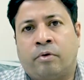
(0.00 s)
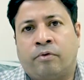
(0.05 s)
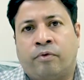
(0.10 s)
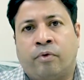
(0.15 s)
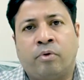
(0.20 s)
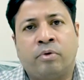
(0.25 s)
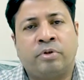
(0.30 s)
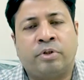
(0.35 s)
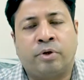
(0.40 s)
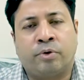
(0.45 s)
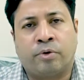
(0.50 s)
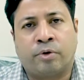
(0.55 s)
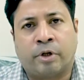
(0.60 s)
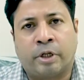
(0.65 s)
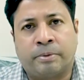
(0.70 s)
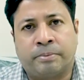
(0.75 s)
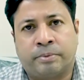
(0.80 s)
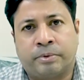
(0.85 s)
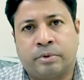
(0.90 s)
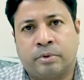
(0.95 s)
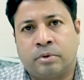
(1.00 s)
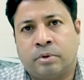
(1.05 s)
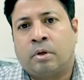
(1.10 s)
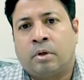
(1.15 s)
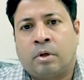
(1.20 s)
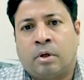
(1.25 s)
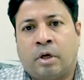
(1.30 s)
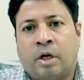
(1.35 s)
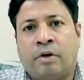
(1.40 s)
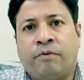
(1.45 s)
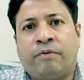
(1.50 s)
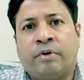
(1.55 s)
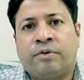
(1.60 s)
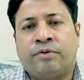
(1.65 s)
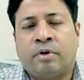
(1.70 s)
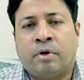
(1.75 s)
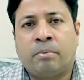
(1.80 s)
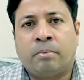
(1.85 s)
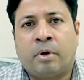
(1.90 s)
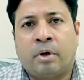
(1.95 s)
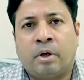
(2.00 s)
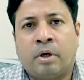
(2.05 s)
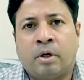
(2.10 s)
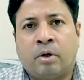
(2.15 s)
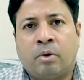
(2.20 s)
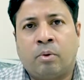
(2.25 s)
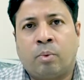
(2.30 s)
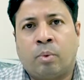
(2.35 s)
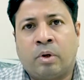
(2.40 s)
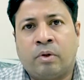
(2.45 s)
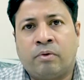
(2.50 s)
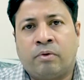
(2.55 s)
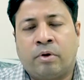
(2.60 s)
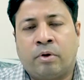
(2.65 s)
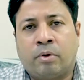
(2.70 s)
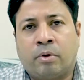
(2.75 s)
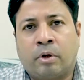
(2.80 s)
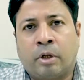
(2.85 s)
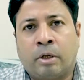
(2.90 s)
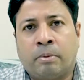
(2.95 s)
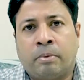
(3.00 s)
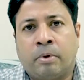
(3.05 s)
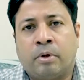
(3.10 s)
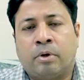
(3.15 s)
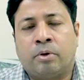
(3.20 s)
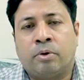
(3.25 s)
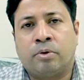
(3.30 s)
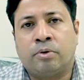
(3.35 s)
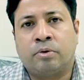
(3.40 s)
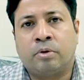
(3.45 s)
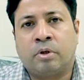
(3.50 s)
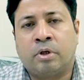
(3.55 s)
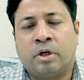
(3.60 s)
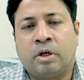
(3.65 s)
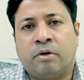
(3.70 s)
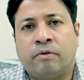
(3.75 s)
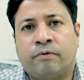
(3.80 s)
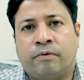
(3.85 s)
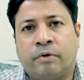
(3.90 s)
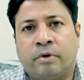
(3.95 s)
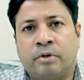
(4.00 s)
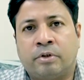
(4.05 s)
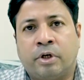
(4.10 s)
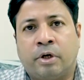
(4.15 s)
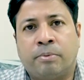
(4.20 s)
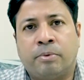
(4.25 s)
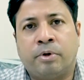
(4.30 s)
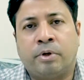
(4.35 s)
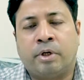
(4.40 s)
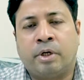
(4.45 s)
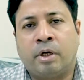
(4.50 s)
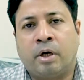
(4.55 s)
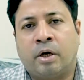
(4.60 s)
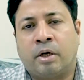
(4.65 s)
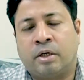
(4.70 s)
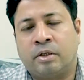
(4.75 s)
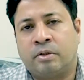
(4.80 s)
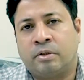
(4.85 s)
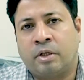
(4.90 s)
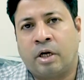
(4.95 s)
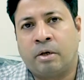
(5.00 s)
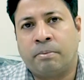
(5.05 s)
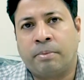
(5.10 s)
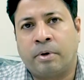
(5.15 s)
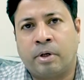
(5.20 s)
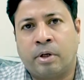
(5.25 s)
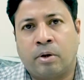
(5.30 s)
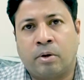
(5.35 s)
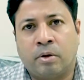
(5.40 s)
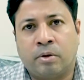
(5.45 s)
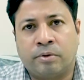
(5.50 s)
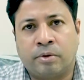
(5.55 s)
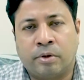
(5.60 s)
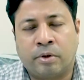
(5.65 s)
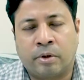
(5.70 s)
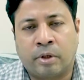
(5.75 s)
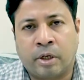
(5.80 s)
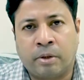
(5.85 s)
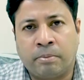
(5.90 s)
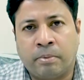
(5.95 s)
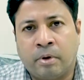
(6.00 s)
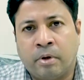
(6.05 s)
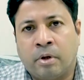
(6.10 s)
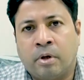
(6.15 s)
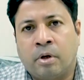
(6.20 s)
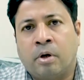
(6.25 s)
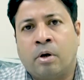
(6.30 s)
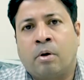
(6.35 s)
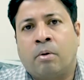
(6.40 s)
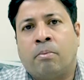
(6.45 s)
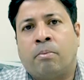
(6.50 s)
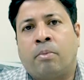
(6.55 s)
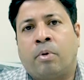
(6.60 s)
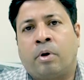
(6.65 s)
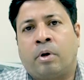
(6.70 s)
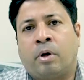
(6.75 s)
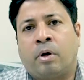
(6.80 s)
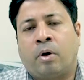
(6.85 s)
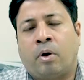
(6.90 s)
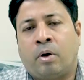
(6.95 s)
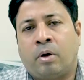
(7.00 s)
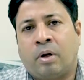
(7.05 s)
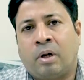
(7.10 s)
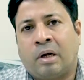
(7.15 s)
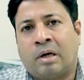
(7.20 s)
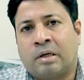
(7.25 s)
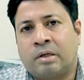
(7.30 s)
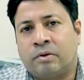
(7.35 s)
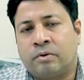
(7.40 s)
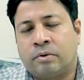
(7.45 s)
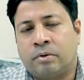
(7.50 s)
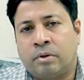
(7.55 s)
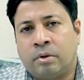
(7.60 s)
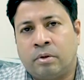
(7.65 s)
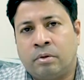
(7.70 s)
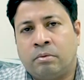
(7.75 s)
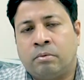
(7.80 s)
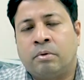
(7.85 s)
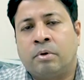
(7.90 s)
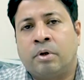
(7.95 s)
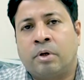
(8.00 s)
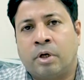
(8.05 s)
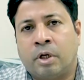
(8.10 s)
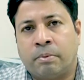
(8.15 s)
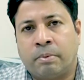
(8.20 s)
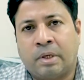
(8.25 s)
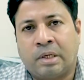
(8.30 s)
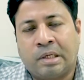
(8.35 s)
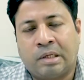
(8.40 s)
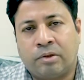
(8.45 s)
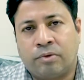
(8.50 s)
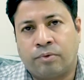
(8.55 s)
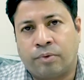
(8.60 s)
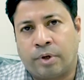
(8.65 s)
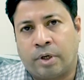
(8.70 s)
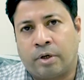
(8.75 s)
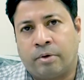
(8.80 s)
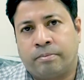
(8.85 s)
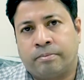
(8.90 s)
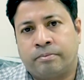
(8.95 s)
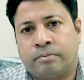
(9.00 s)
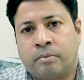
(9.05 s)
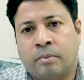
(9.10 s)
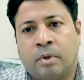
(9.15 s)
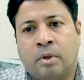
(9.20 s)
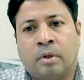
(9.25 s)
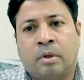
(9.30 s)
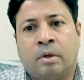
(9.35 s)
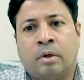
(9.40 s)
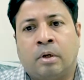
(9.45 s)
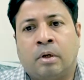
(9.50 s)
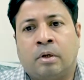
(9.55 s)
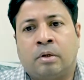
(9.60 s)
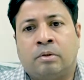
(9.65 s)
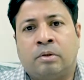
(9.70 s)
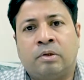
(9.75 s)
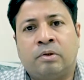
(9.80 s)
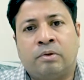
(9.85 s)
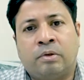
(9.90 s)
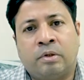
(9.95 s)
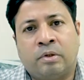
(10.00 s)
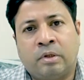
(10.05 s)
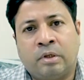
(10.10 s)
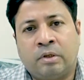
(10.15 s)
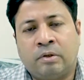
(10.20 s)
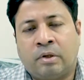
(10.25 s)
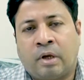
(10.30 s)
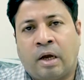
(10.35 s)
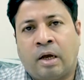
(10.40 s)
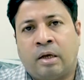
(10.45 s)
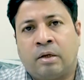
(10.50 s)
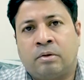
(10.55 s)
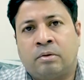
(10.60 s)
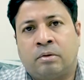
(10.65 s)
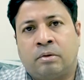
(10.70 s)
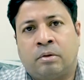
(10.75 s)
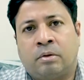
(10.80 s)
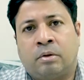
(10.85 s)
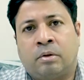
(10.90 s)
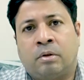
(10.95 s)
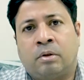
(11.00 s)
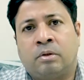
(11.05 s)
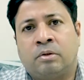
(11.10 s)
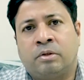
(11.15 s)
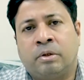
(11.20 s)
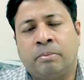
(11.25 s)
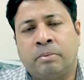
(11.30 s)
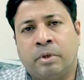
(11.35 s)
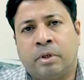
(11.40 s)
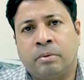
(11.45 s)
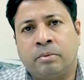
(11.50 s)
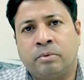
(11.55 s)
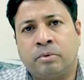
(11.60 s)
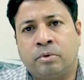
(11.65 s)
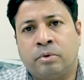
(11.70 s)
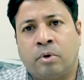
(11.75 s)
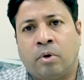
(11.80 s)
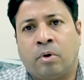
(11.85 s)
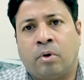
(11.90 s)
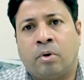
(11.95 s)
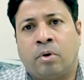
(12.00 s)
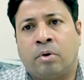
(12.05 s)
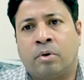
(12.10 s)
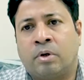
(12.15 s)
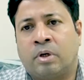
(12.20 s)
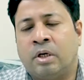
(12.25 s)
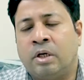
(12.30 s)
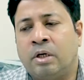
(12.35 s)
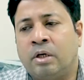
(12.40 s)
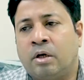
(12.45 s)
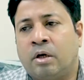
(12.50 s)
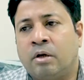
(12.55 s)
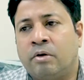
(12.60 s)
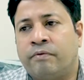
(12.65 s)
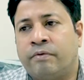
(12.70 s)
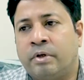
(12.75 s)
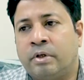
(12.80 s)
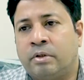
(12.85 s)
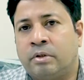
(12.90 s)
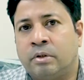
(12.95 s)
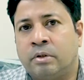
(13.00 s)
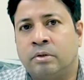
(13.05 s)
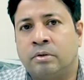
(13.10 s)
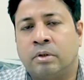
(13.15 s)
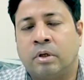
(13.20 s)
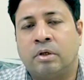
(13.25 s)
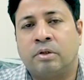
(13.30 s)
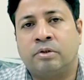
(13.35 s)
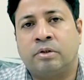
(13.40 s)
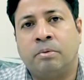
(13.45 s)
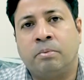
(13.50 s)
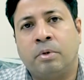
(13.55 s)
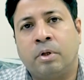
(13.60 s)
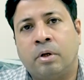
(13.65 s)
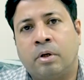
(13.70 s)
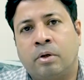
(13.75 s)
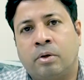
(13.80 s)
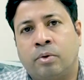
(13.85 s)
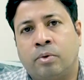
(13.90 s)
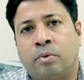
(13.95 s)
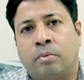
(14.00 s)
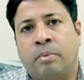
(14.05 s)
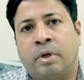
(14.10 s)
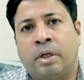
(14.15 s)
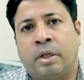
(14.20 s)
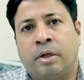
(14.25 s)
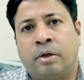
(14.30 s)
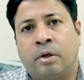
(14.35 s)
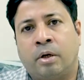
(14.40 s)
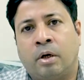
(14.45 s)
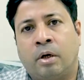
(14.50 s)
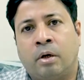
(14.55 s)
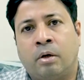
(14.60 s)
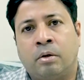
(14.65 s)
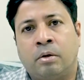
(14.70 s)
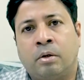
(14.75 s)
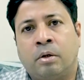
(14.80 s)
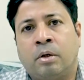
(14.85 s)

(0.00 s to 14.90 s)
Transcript: 4 serotypes. Infection by one serotype usually infers immunity against that particular serotype, but not against the remaining 3. This disease has symptoms or clinical features similar to malaria,